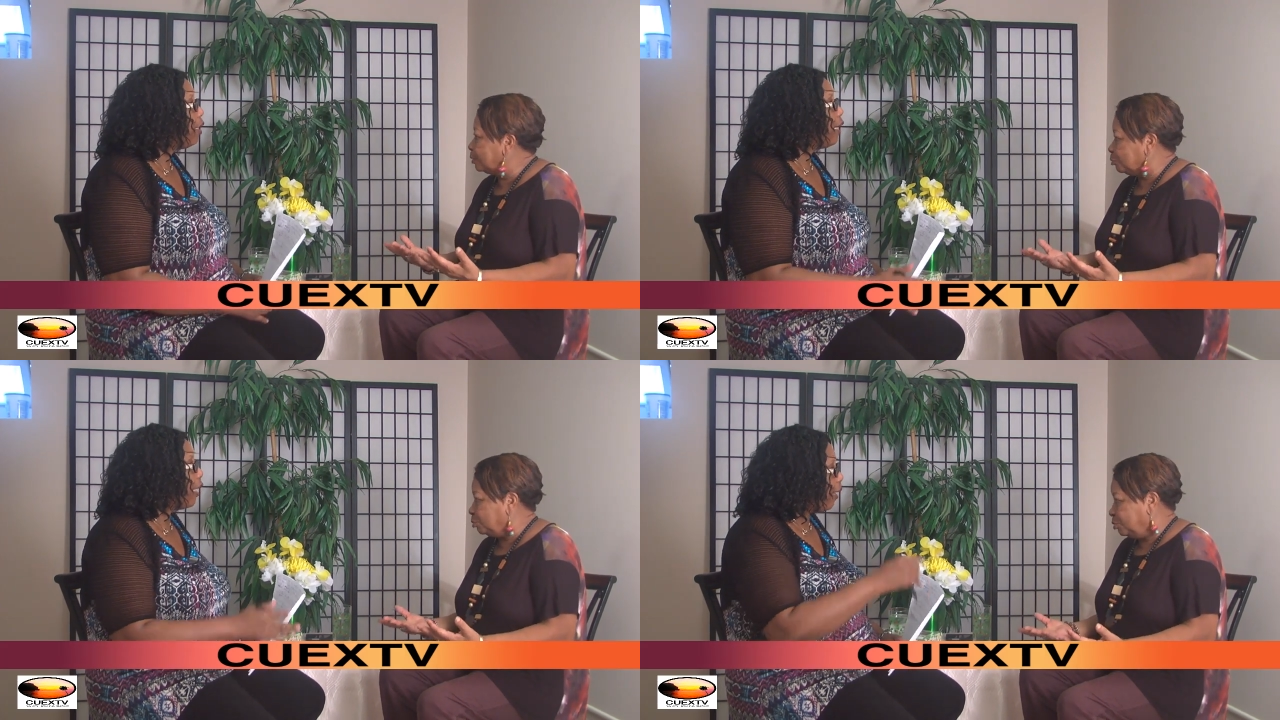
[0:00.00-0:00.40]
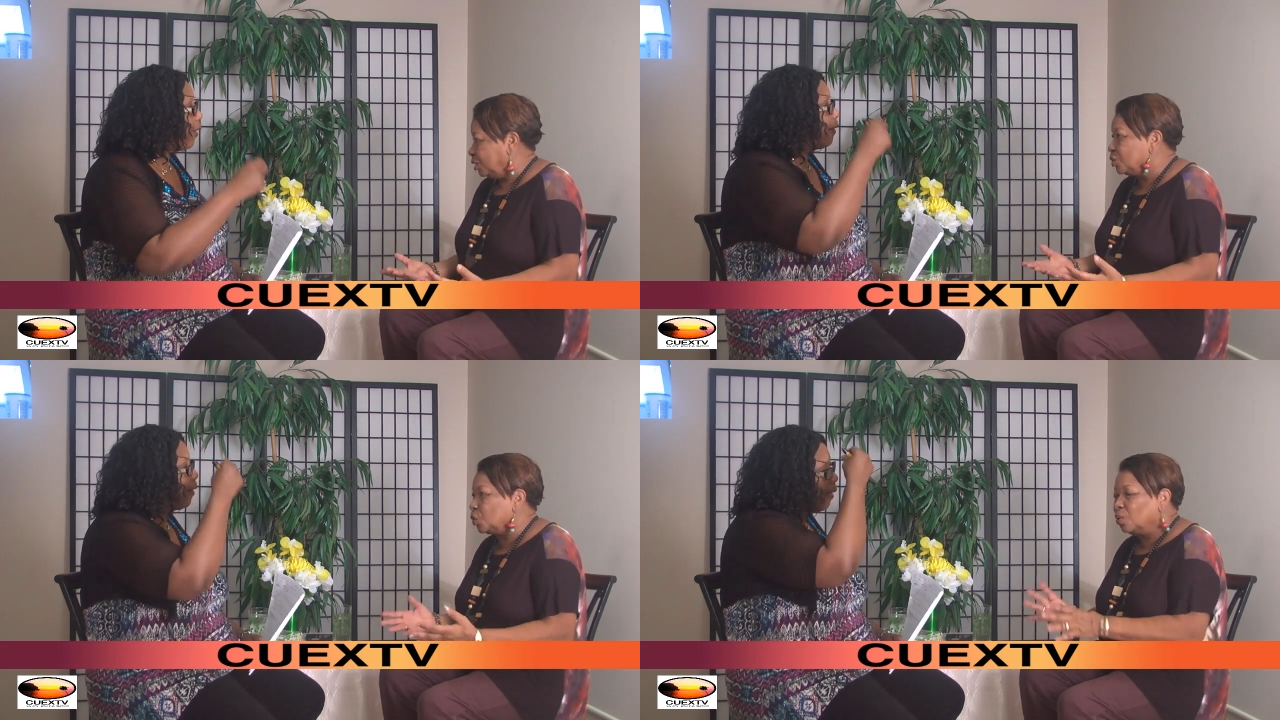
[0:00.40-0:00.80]

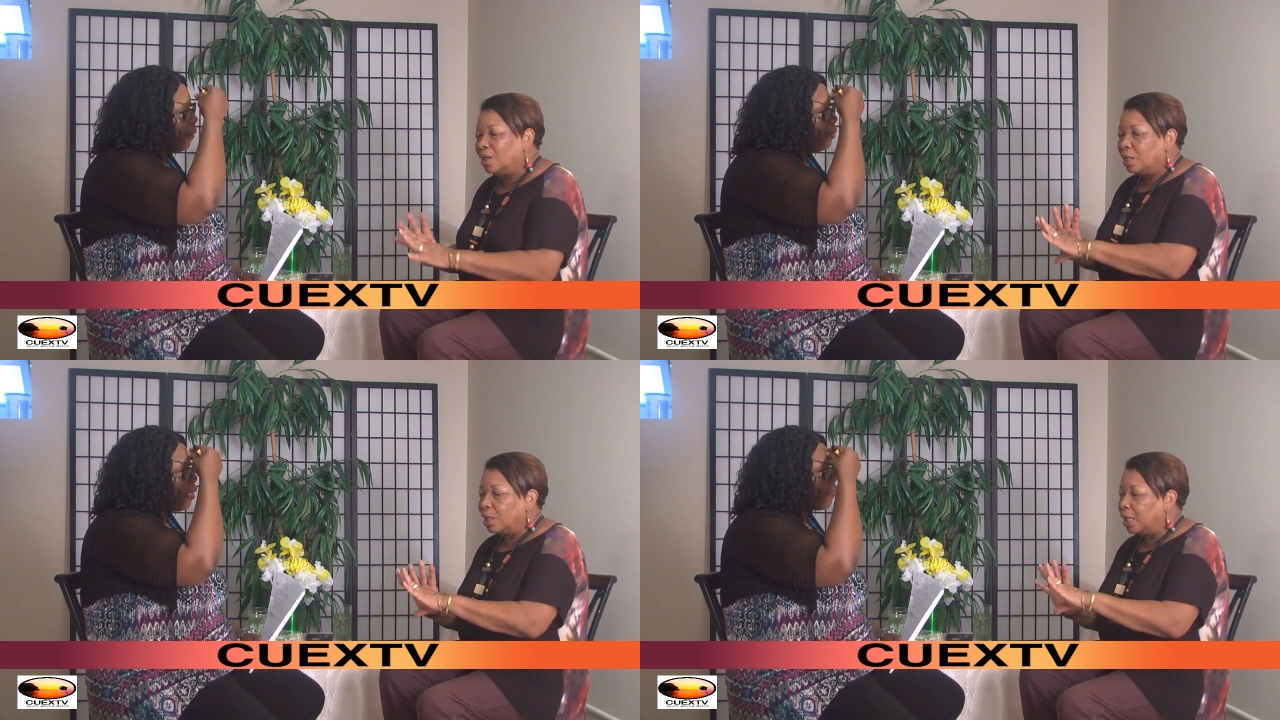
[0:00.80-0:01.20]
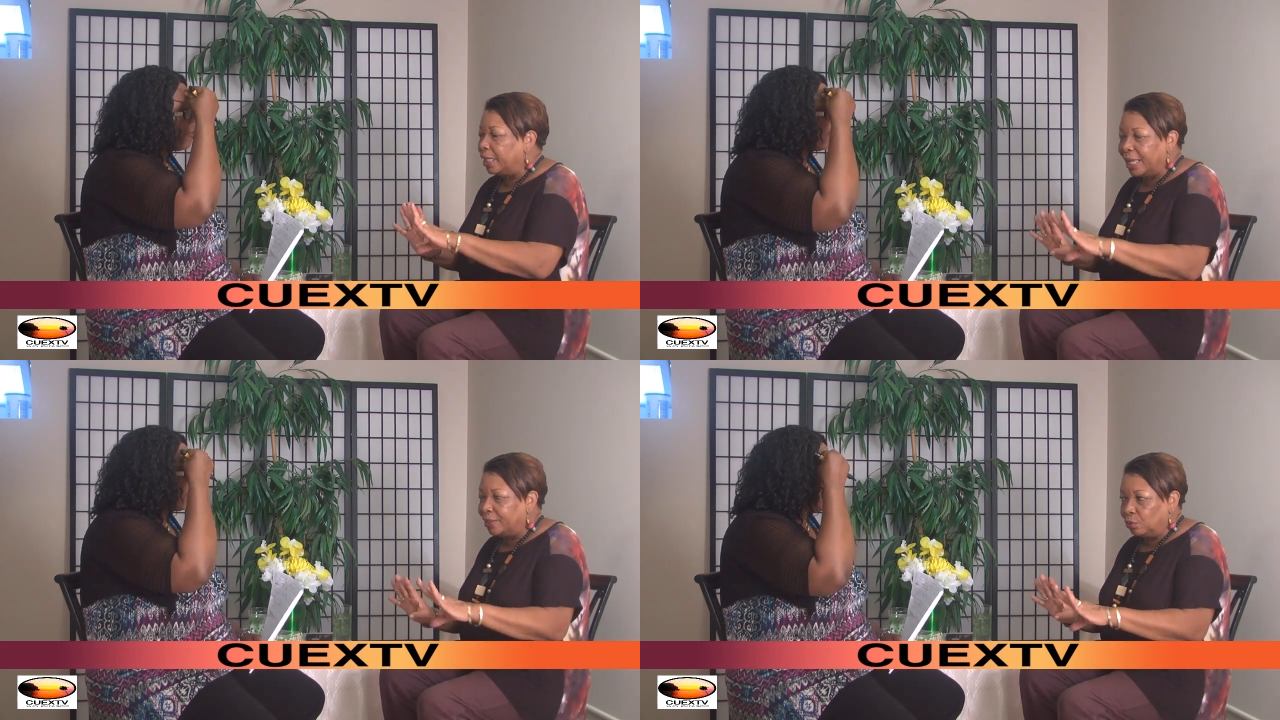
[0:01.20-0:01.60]
Yeah, so
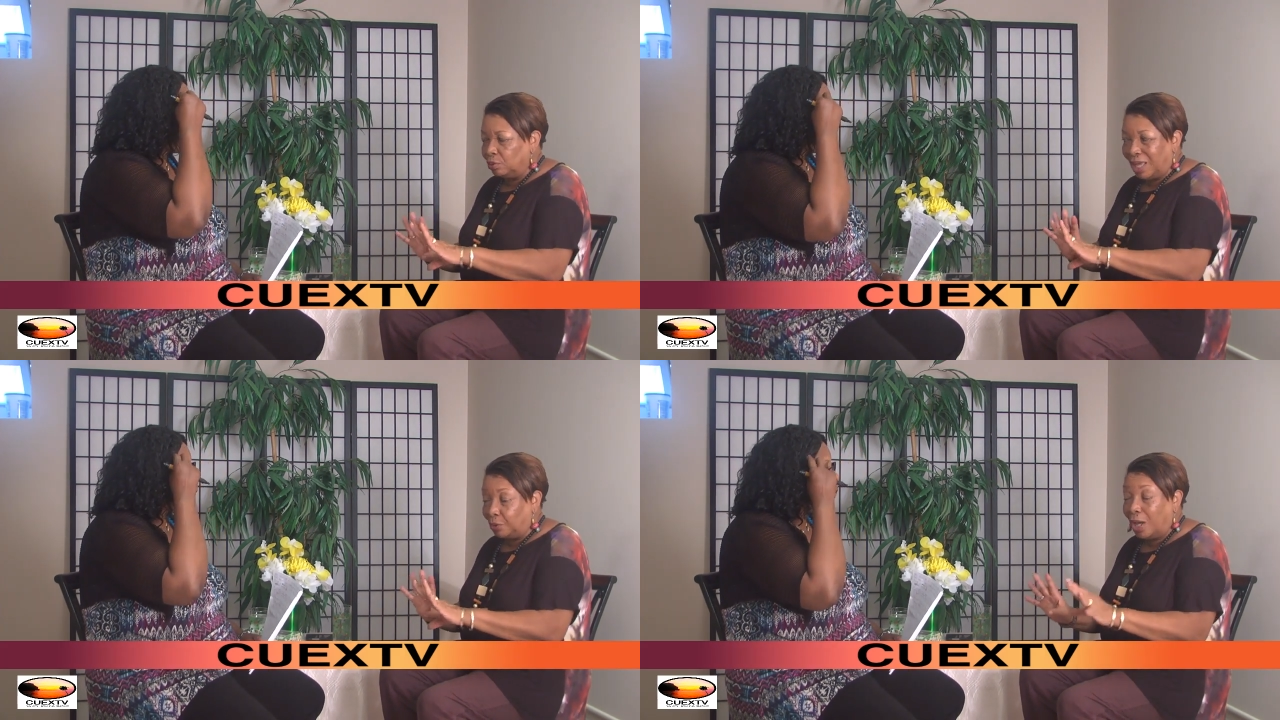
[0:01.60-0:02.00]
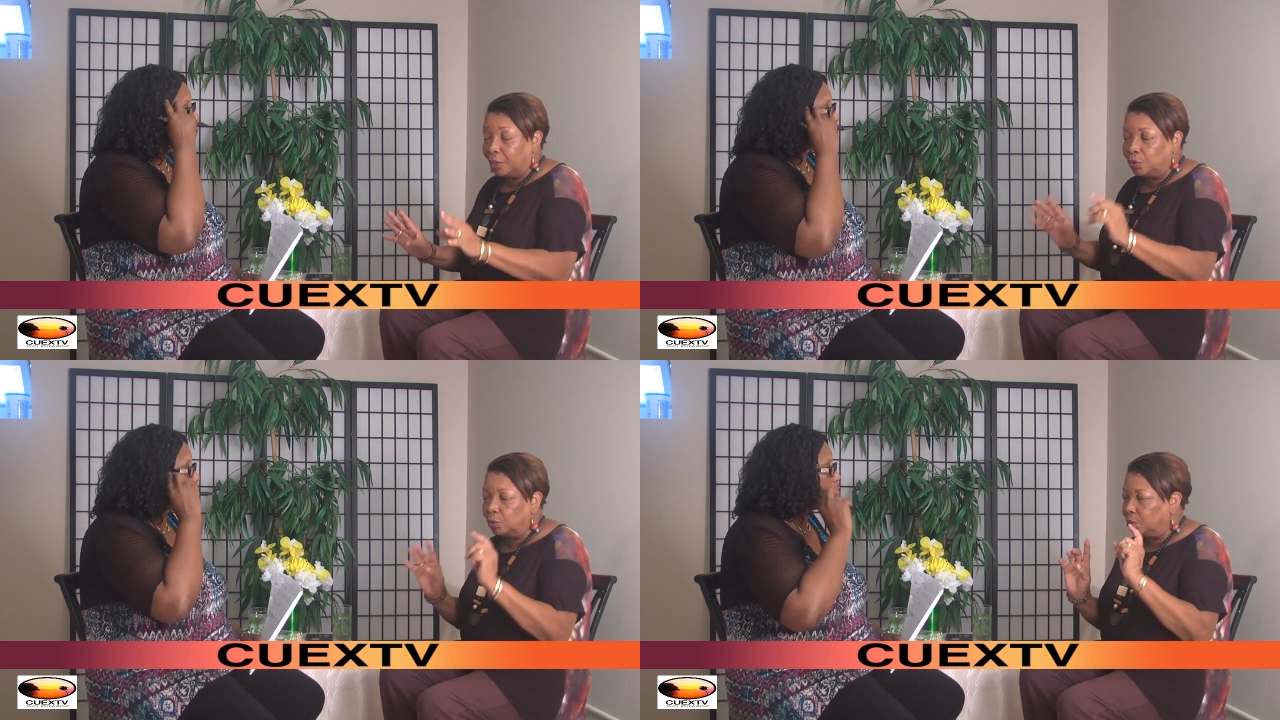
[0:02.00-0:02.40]

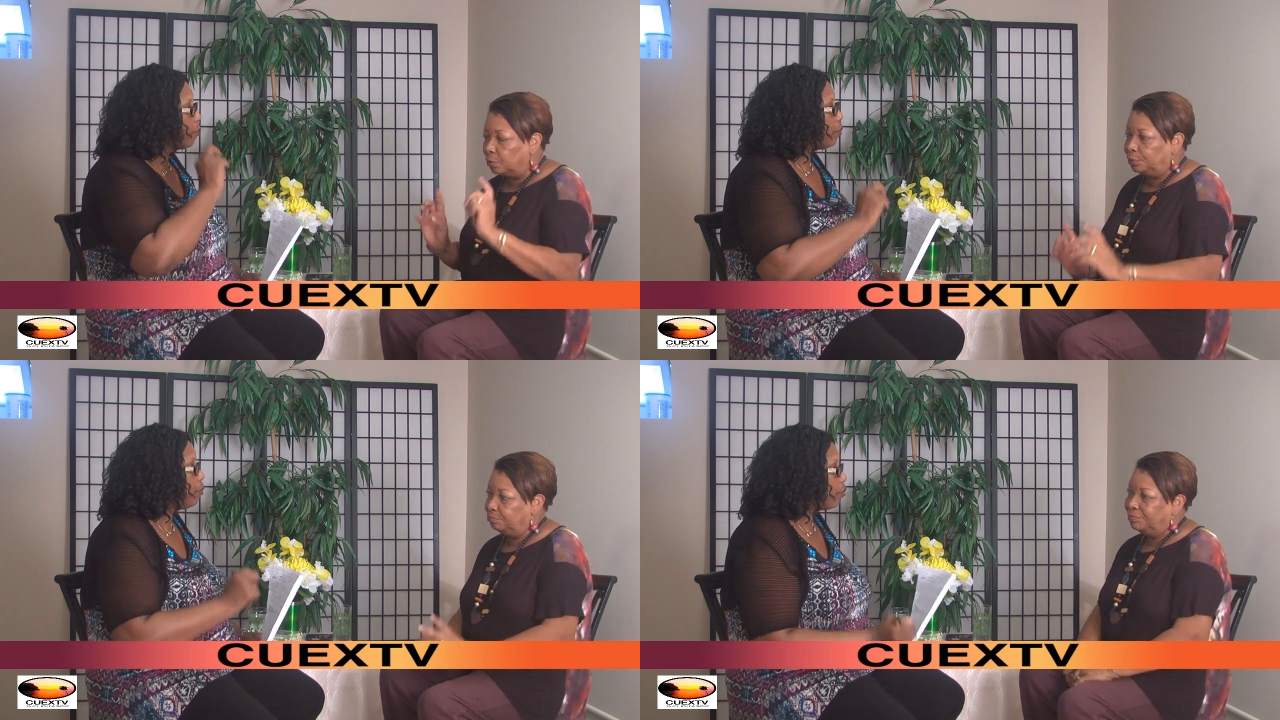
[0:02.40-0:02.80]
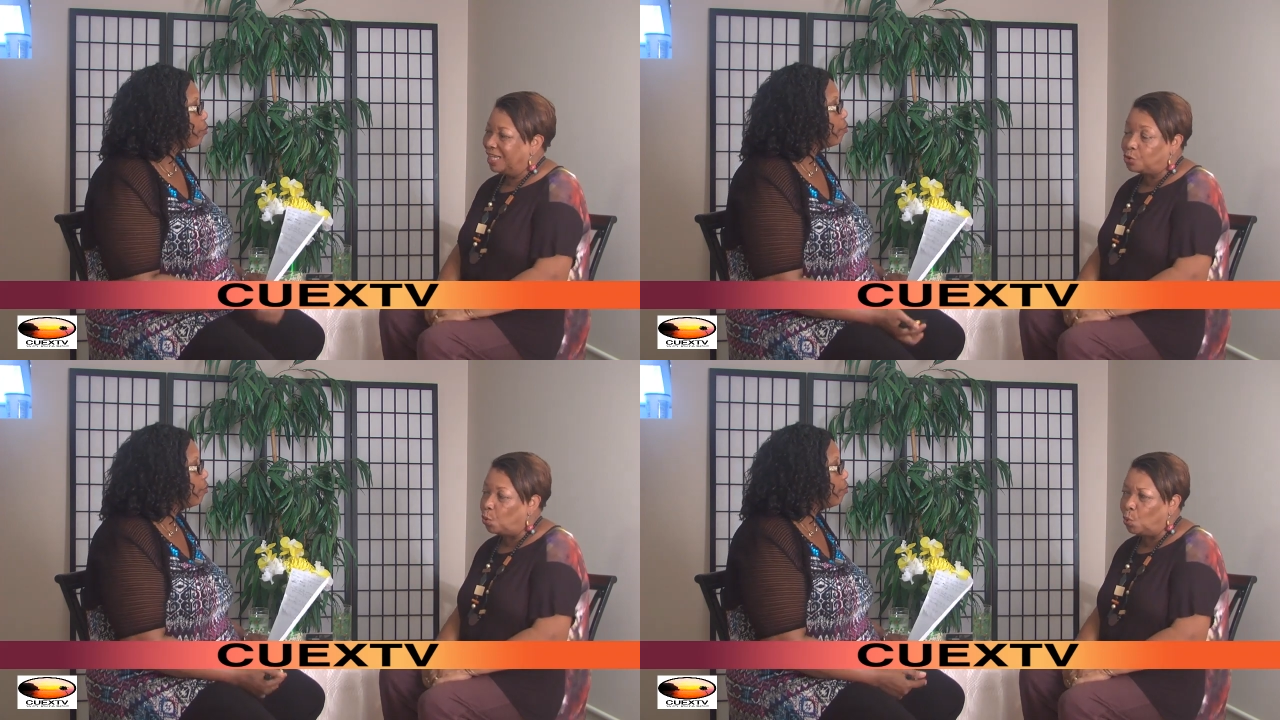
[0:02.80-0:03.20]
I don't look
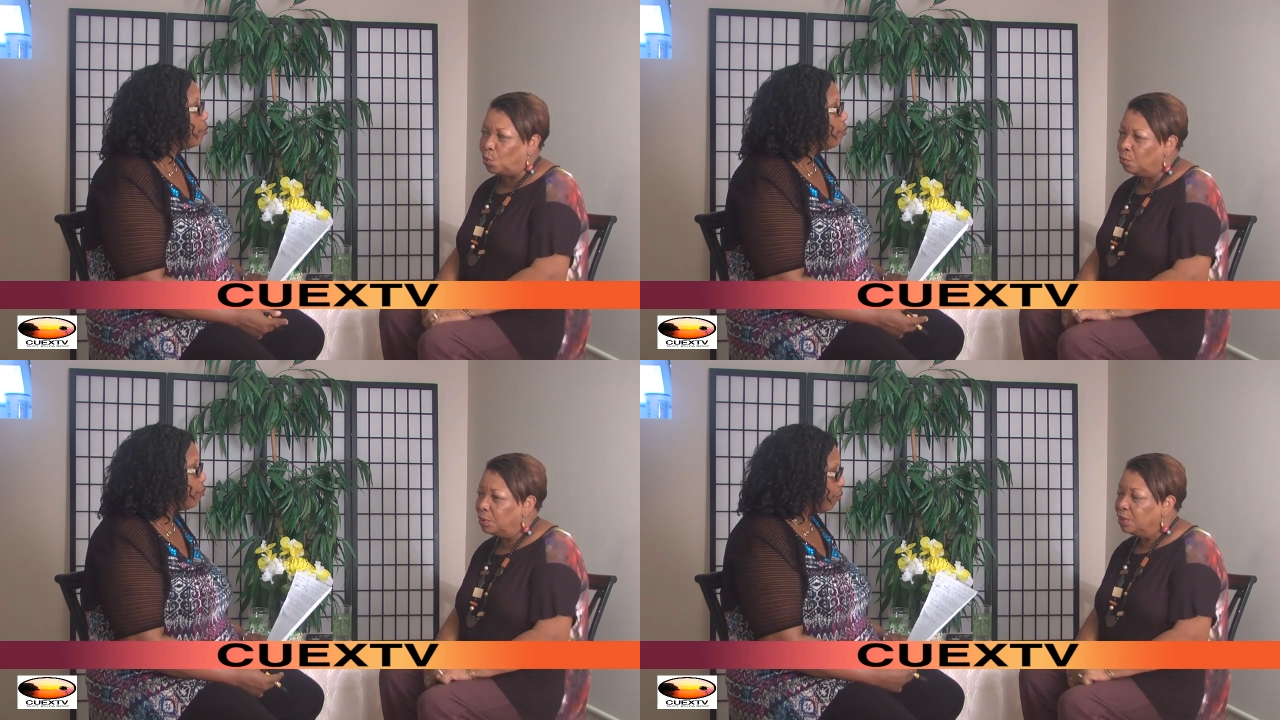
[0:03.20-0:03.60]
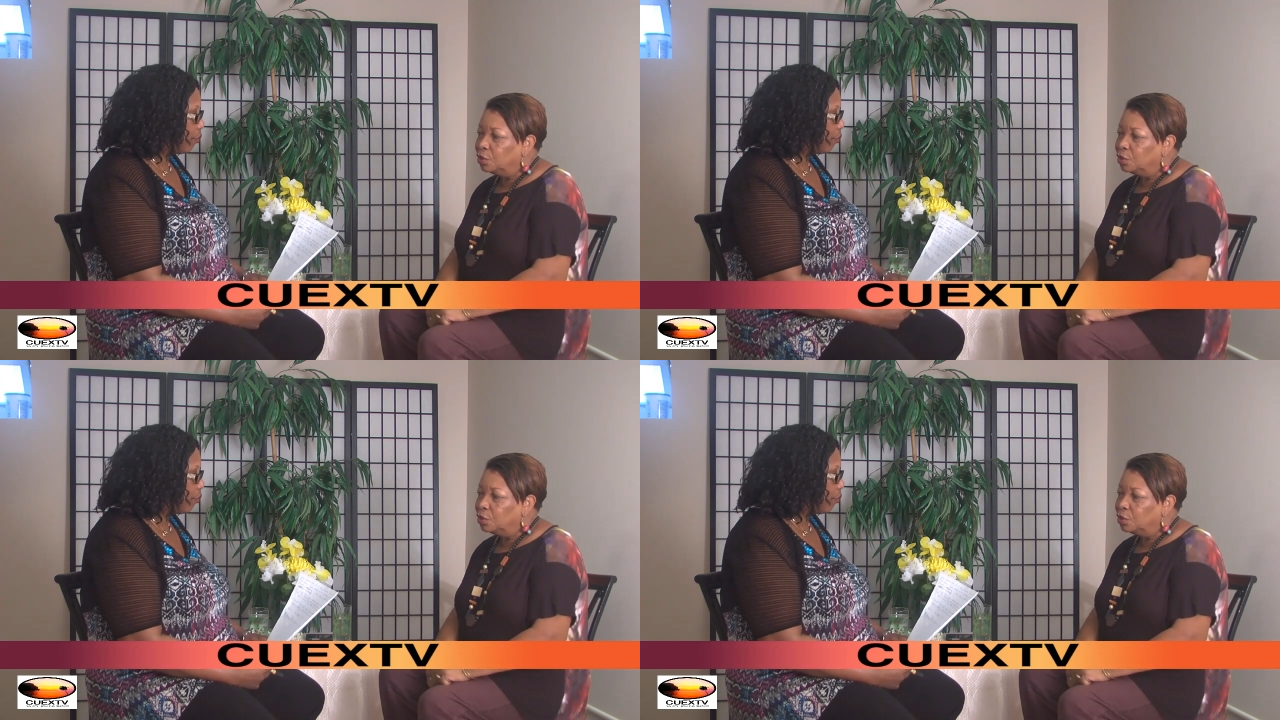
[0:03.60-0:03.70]
at all.